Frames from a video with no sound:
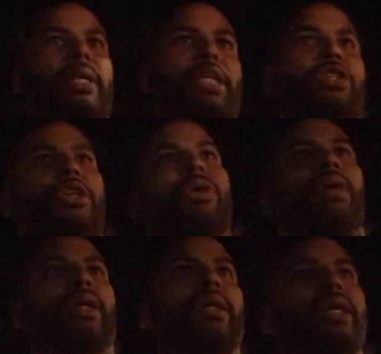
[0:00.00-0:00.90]
that you're
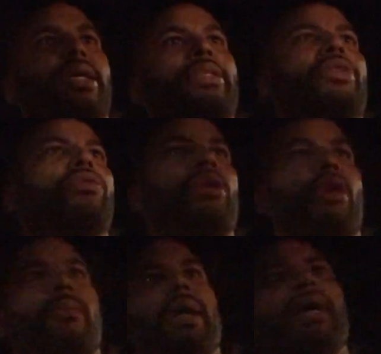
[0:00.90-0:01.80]
doing good. It's New
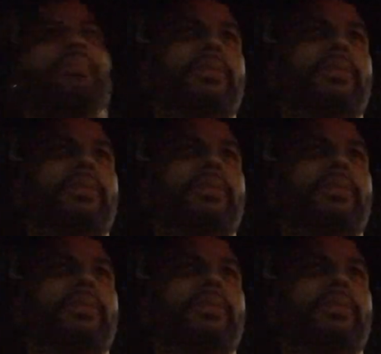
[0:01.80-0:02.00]
York, man.